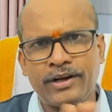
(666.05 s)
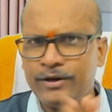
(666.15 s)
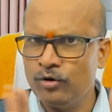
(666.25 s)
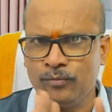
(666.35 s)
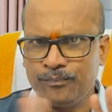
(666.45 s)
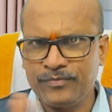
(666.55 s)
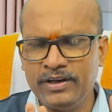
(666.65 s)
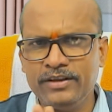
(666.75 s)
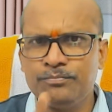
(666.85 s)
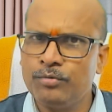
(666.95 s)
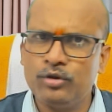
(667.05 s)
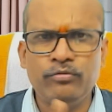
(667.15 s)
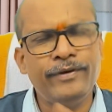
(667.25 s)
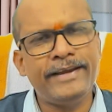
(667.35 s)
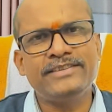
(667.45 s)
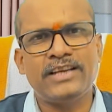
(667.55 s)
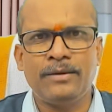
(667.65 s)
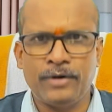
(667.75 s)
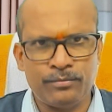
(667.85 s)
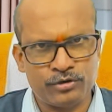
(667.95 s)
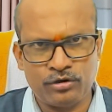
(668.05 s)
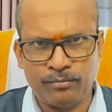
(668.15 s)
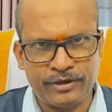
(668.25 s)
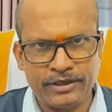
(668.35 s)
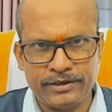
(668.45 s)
No, it is prithvi and jala mahaputta dominant.